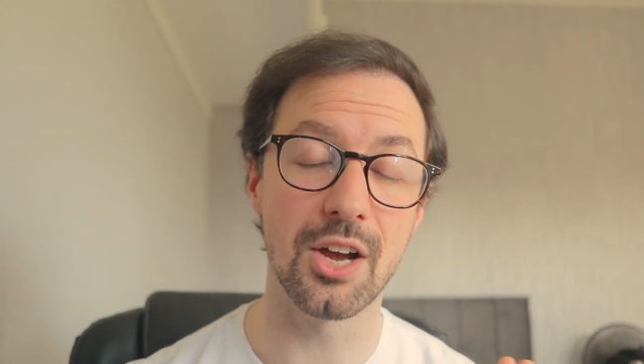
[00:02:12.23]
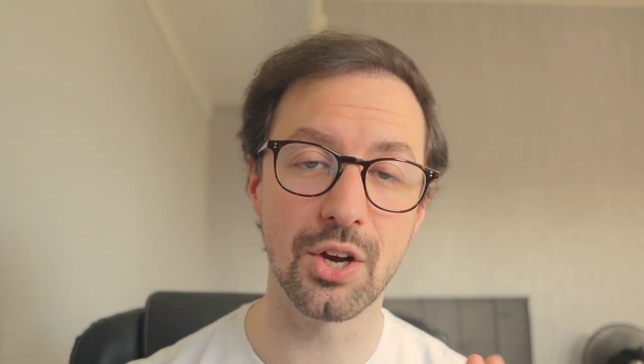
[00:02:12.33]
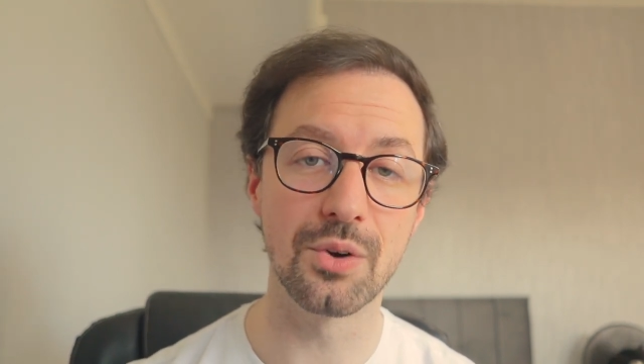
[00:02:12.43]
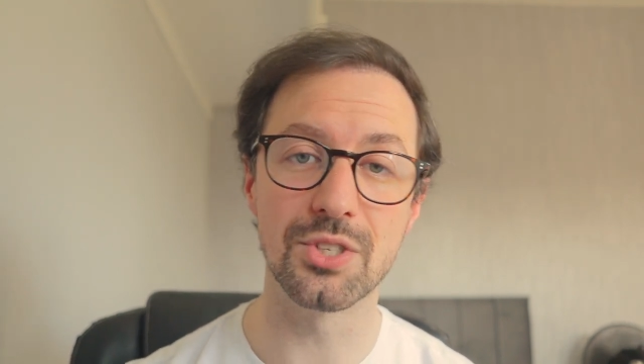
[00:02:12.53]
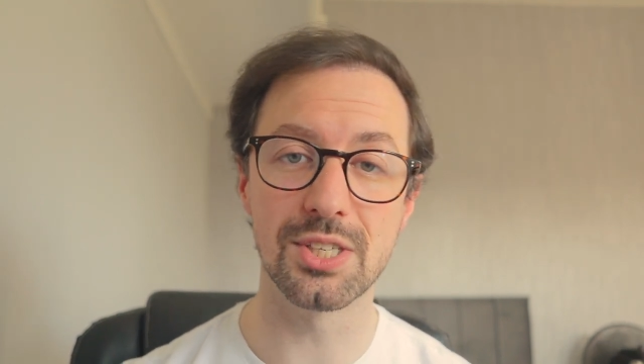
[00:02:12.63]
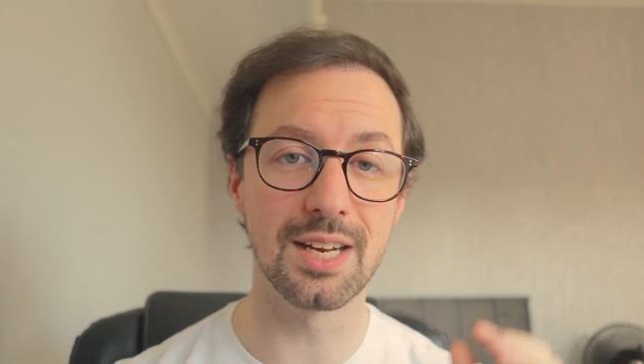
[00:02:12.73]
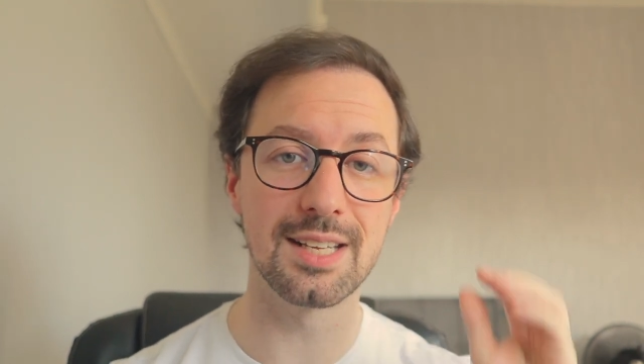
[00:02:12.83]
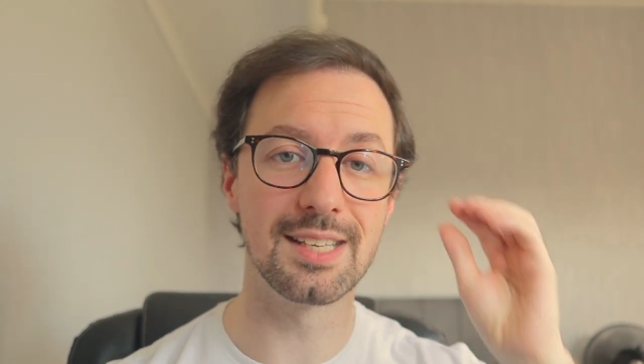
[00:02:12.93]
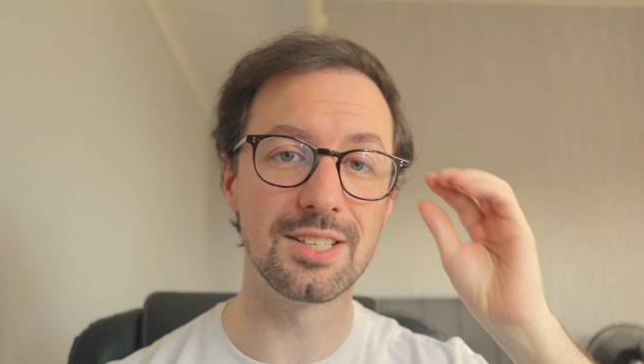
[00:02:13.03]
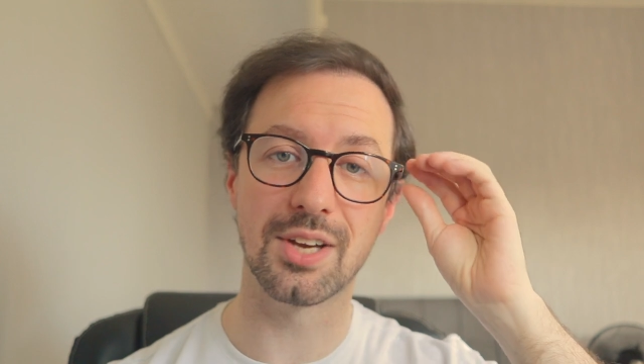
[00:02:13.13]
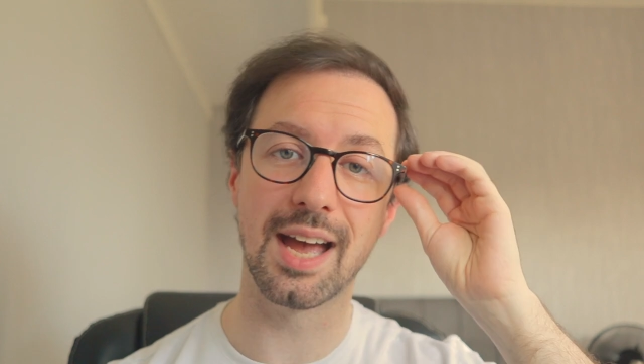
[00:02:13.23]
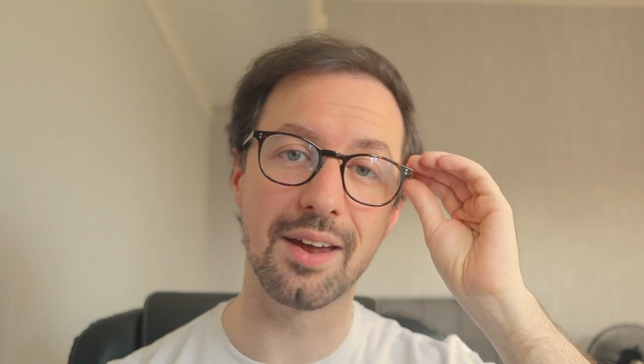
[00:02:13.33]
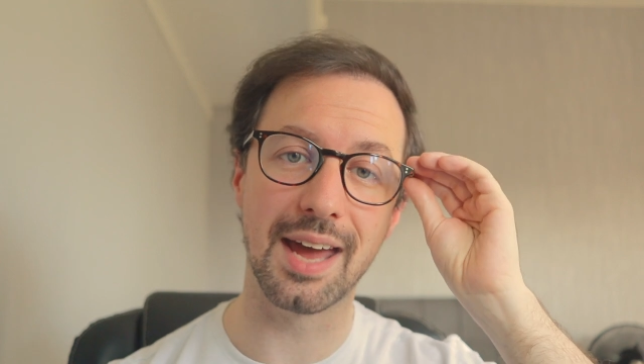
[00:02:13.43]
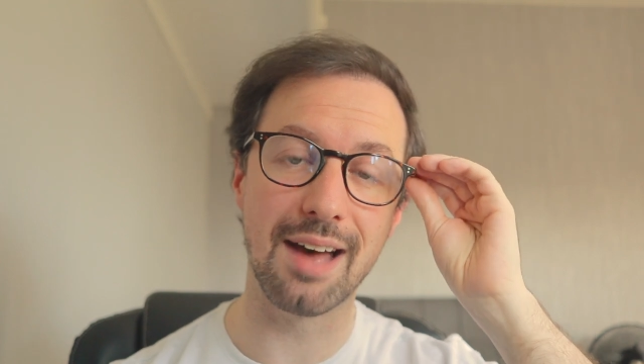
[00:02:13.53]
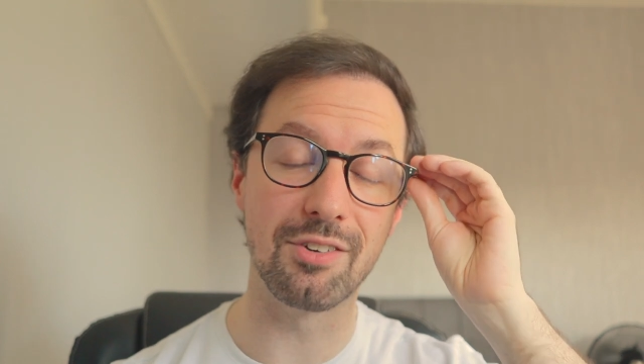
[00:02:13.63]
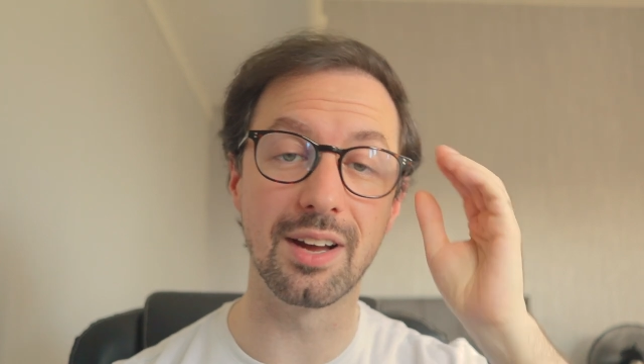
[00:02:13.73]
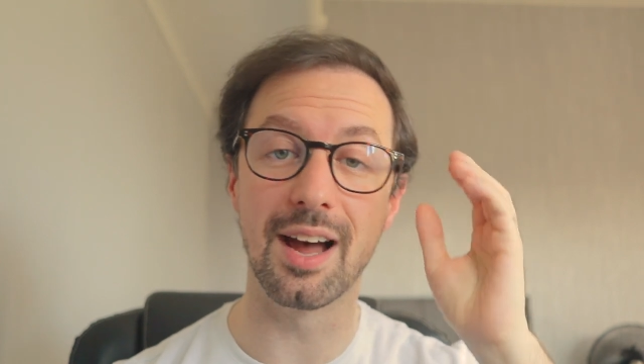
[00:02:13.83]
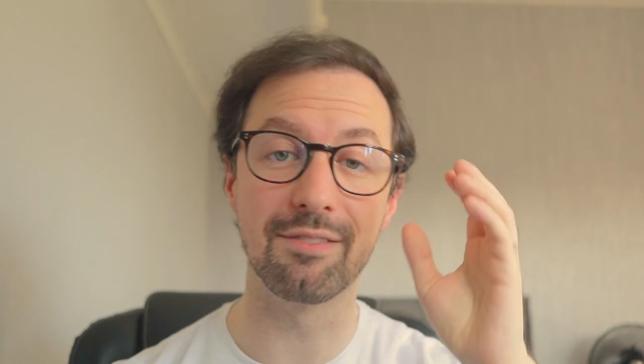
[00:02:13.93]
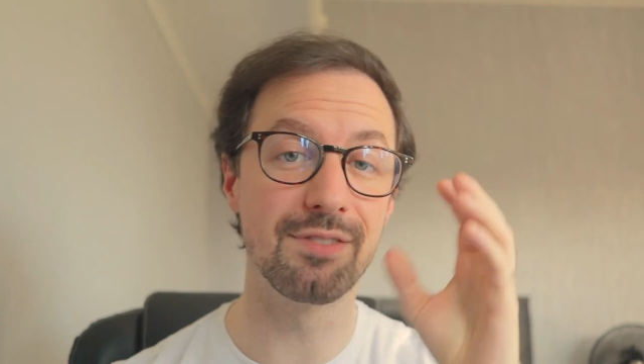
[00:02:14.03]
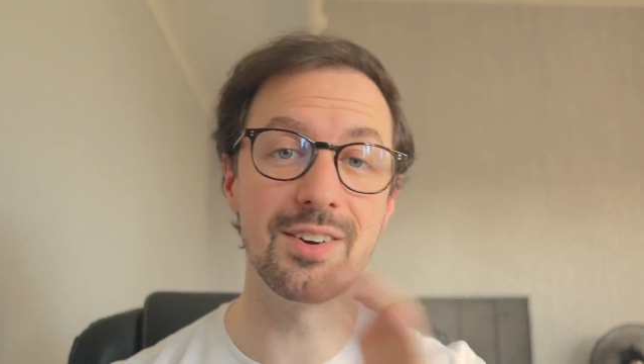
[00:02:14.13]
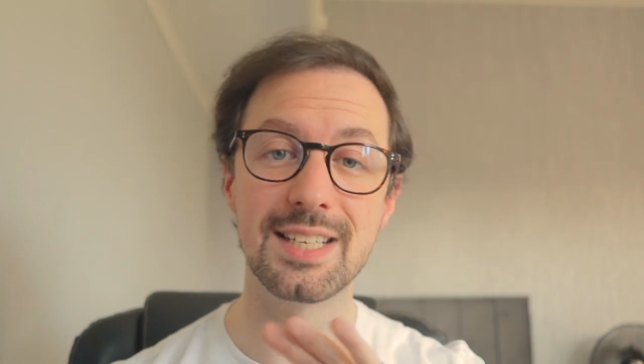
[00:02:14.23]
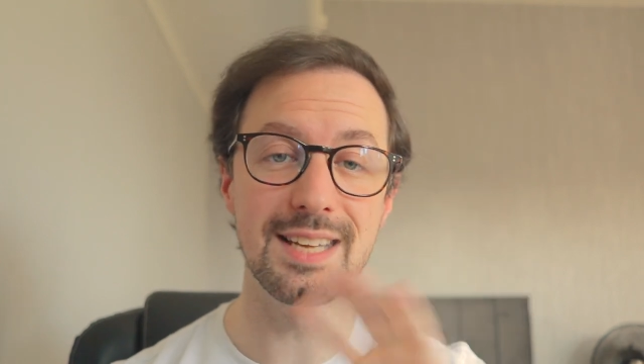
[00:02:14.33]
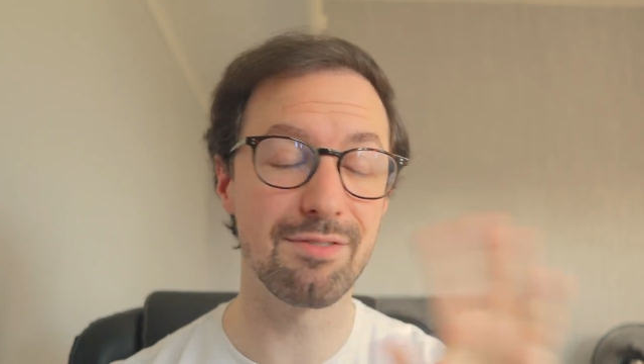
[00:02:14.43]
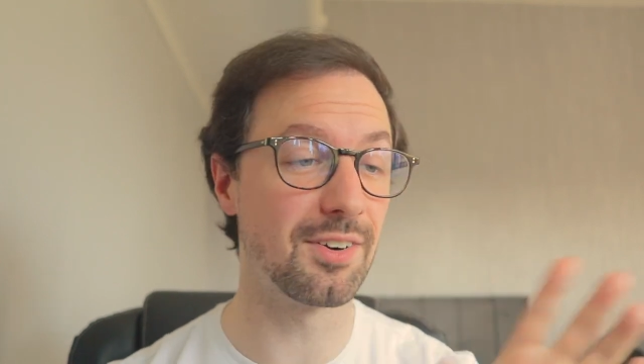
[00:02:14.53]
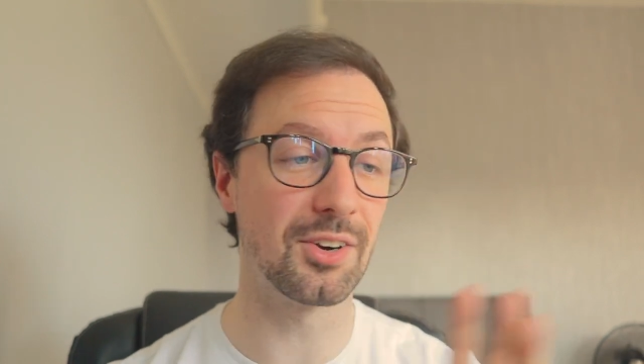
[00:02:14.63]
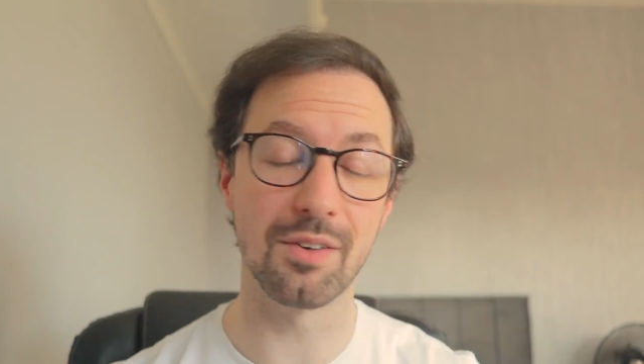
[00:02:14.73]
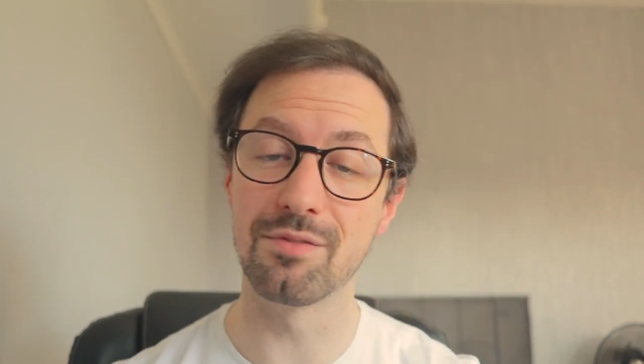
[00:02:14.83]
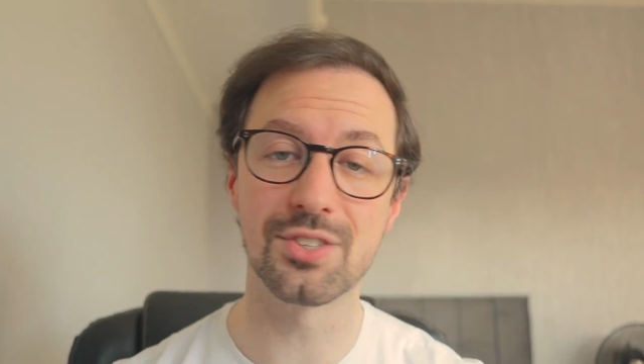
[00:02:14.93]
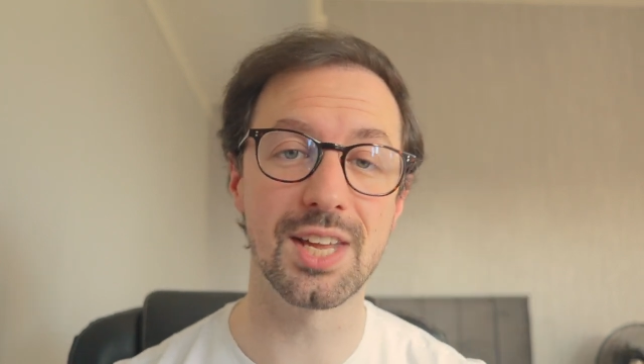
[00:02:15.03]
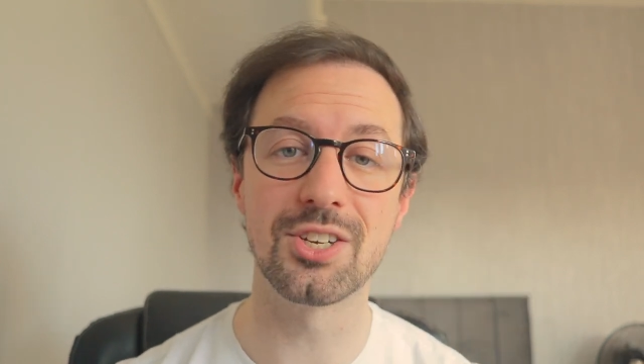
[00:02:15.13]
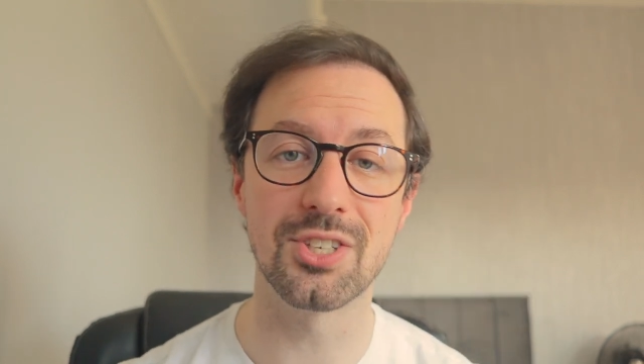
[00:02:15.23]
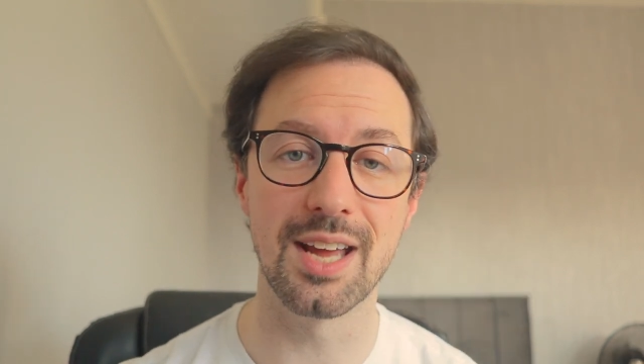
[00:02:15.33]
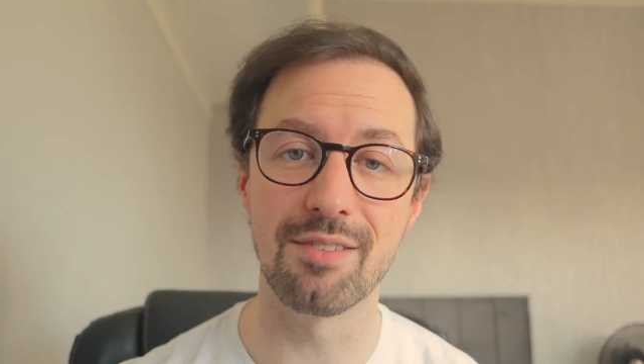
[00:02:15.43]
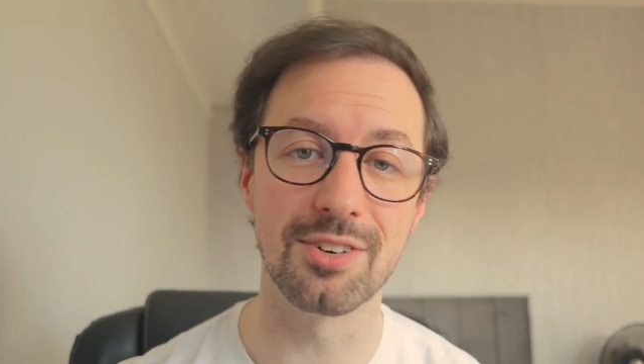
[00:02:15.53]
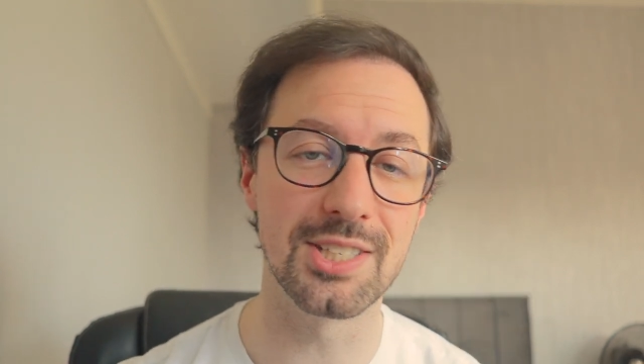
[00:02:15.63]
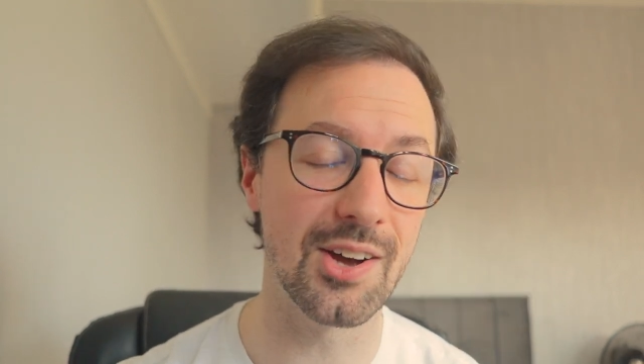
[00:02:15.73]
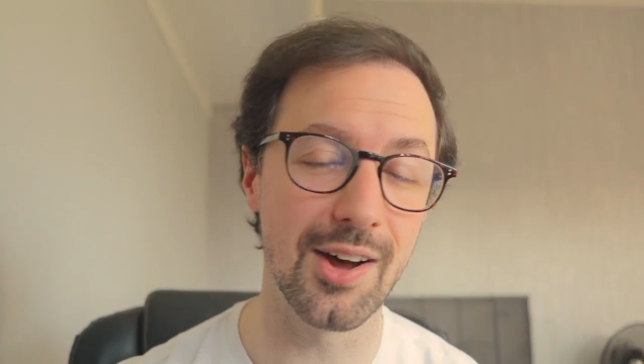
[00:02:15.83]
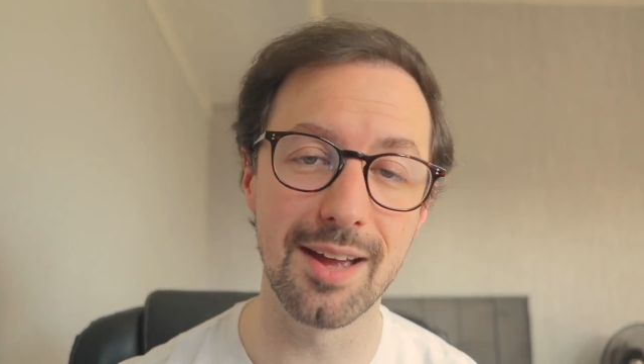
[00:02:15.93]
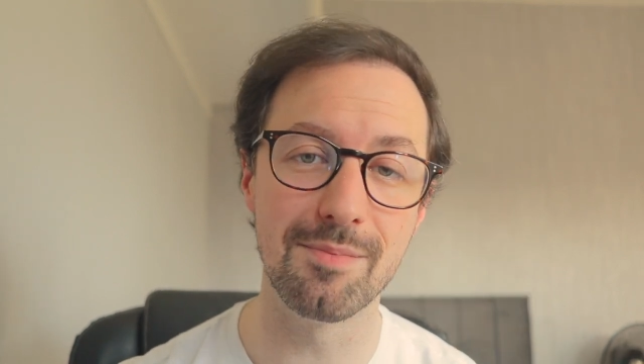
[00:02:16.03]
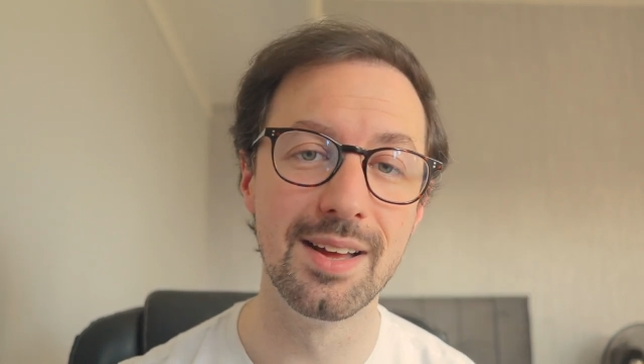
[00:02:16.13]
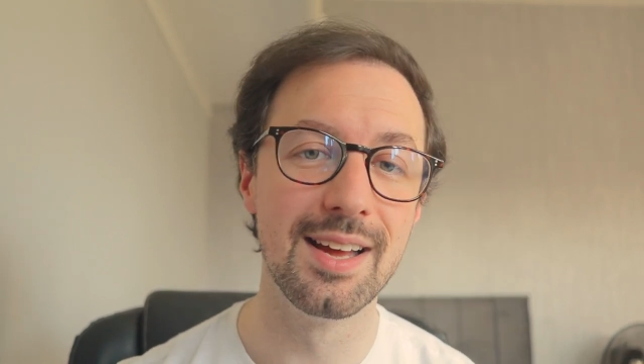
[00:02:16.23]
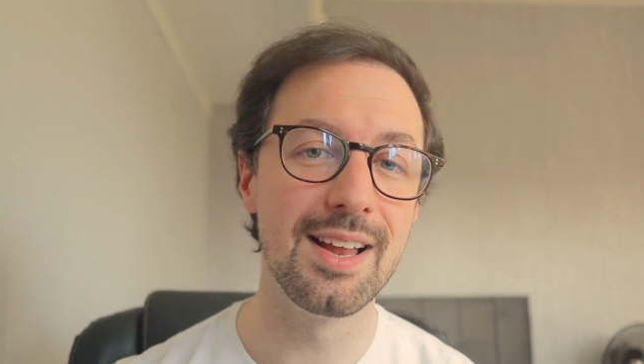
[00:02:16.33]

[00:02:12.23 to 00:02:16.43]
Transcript: a coach is going to teach you how to have a very different conversation every time.